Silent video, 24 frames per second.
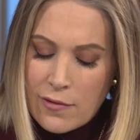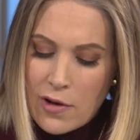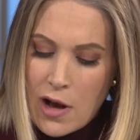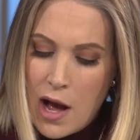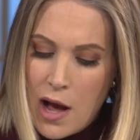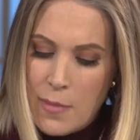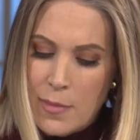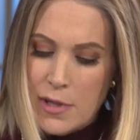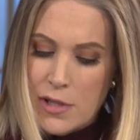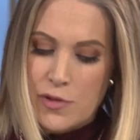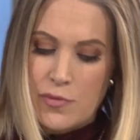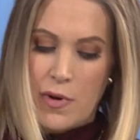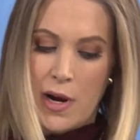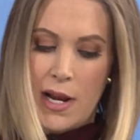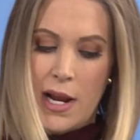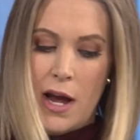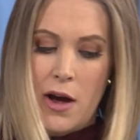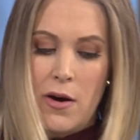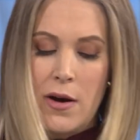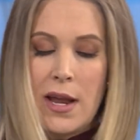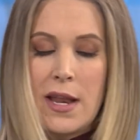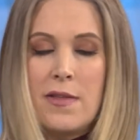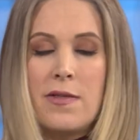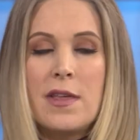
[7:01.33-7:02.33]
comments right
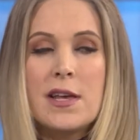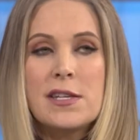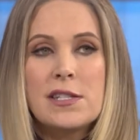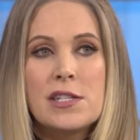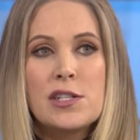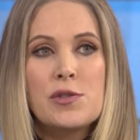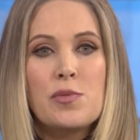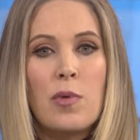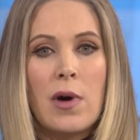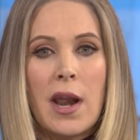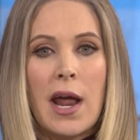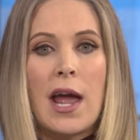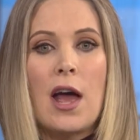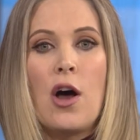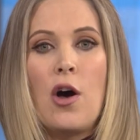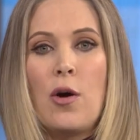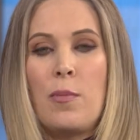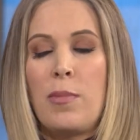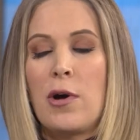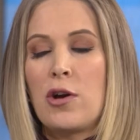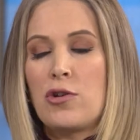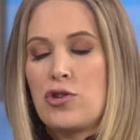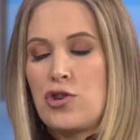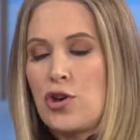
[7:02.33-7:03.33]
now, and this is what I
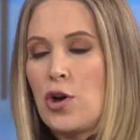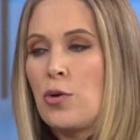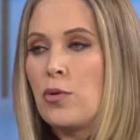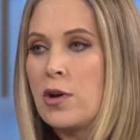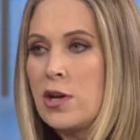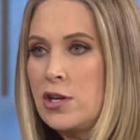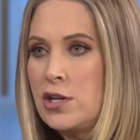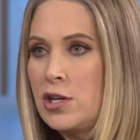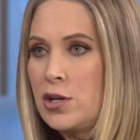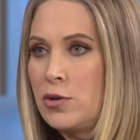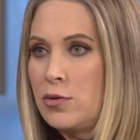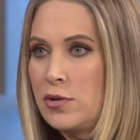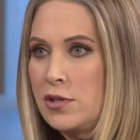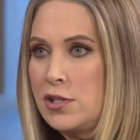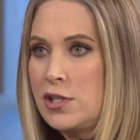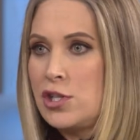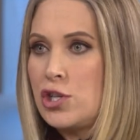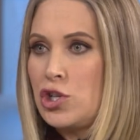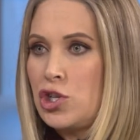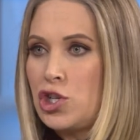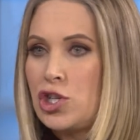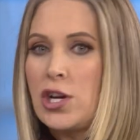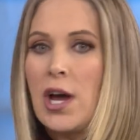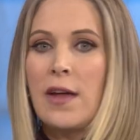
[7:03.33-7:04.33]
hope our show can do, is
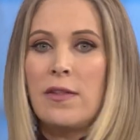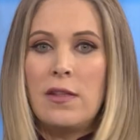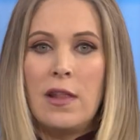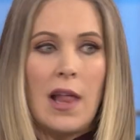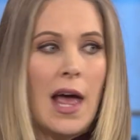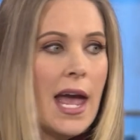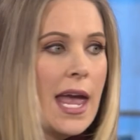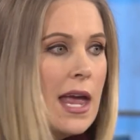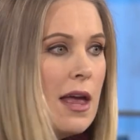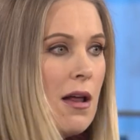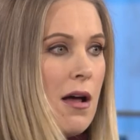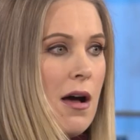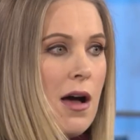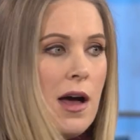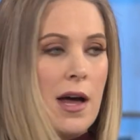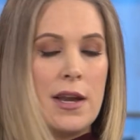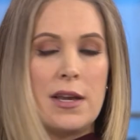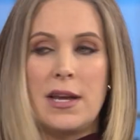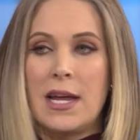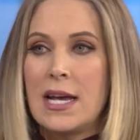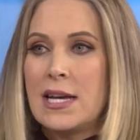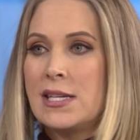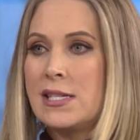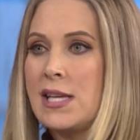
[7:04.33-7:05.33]
to shed light
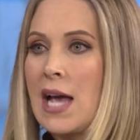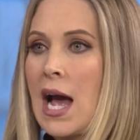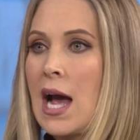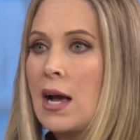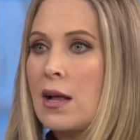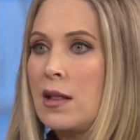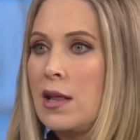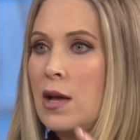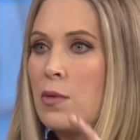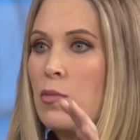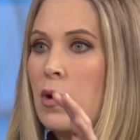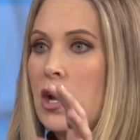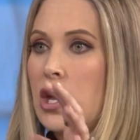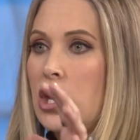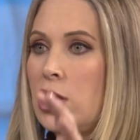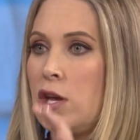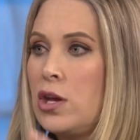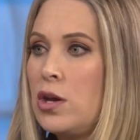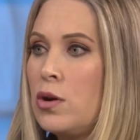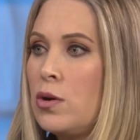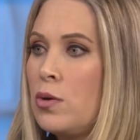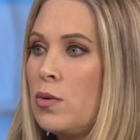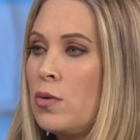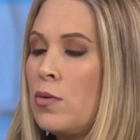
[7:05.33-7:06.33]
on exactly what
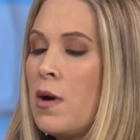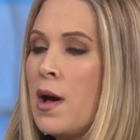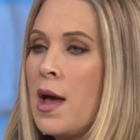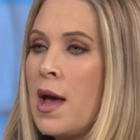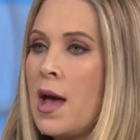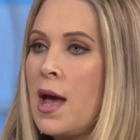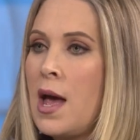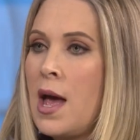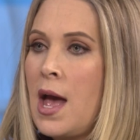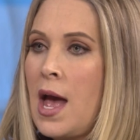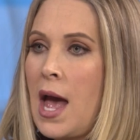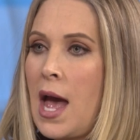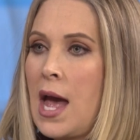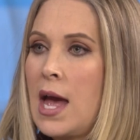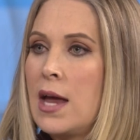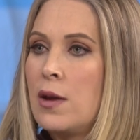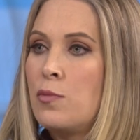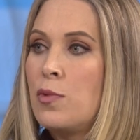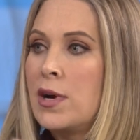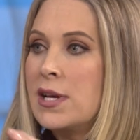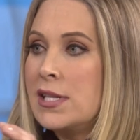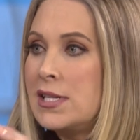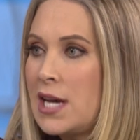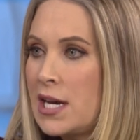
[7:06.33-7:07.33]
you
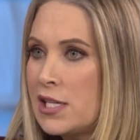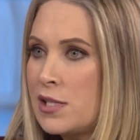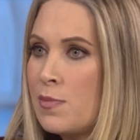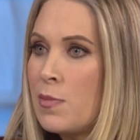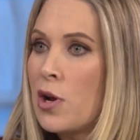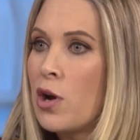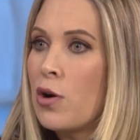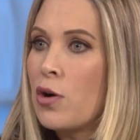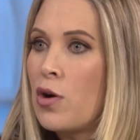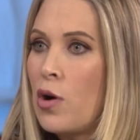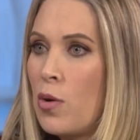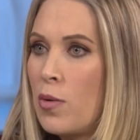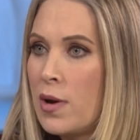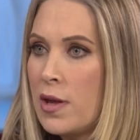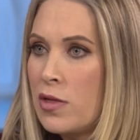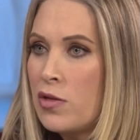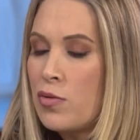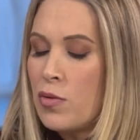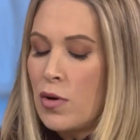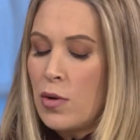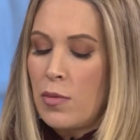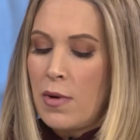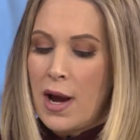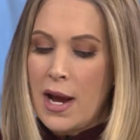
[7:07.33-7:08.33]
and what Desmond are going
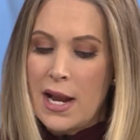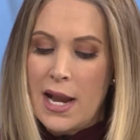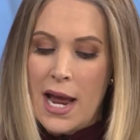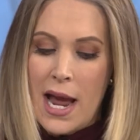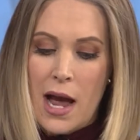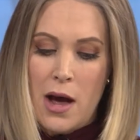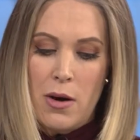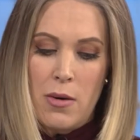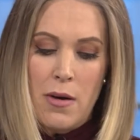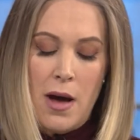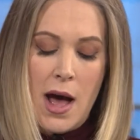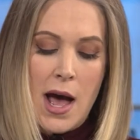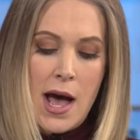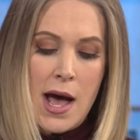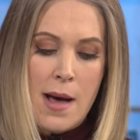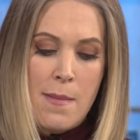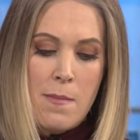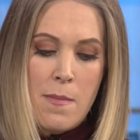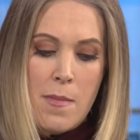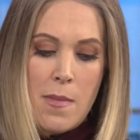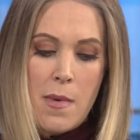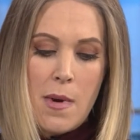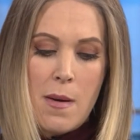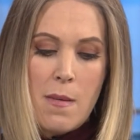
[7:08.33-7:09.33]
through right now.
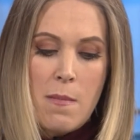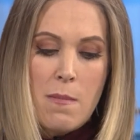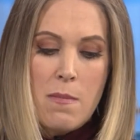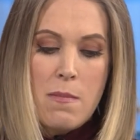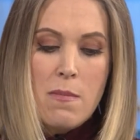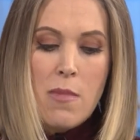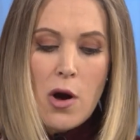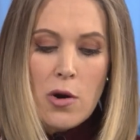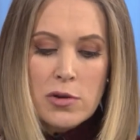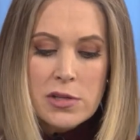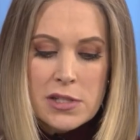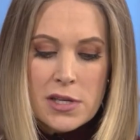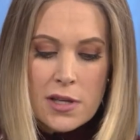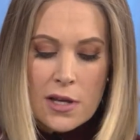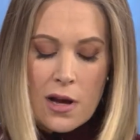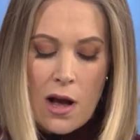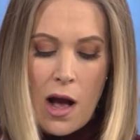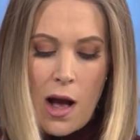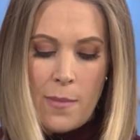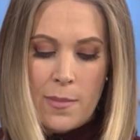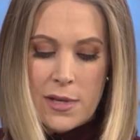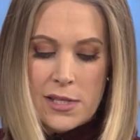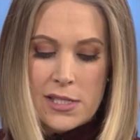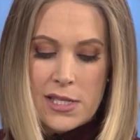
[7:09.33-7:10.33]
Most of the
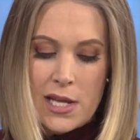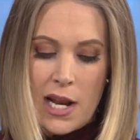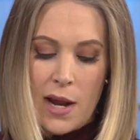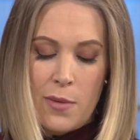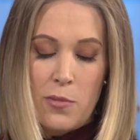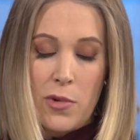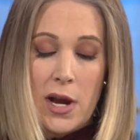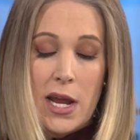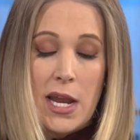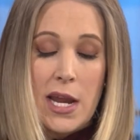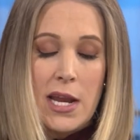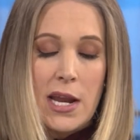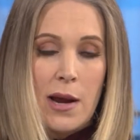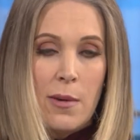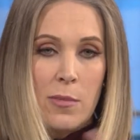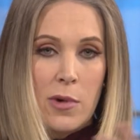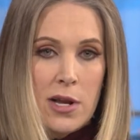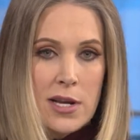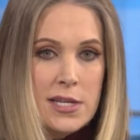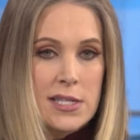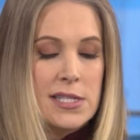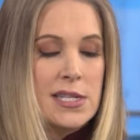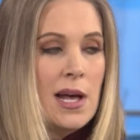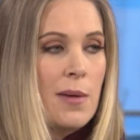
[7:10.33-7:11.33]
comments that I'm reading, and I'm
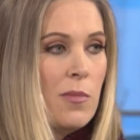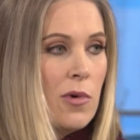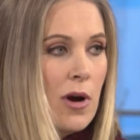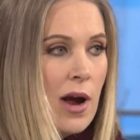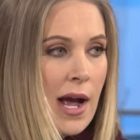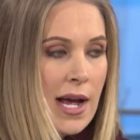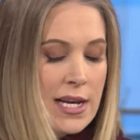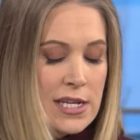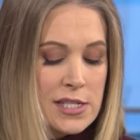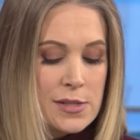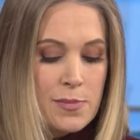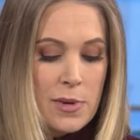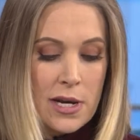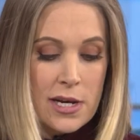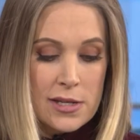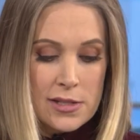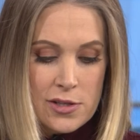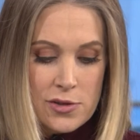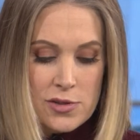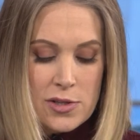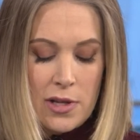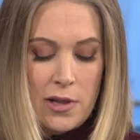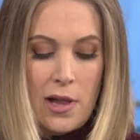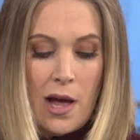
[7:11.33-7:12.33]
going to summarize
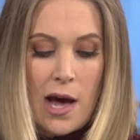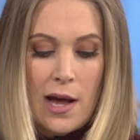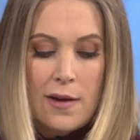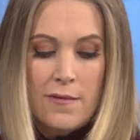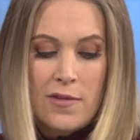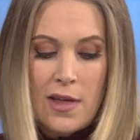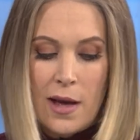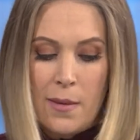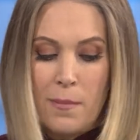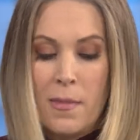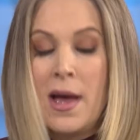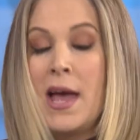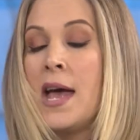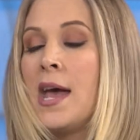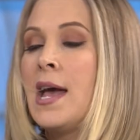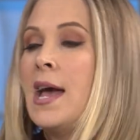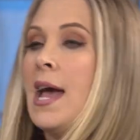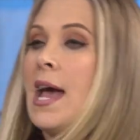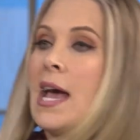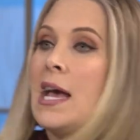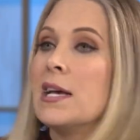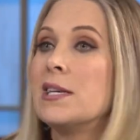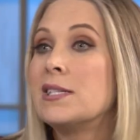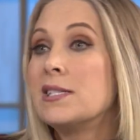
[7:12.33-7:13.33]
because there's a lot of them,
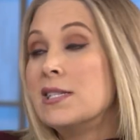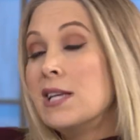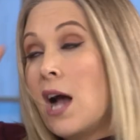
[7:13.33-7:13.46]
is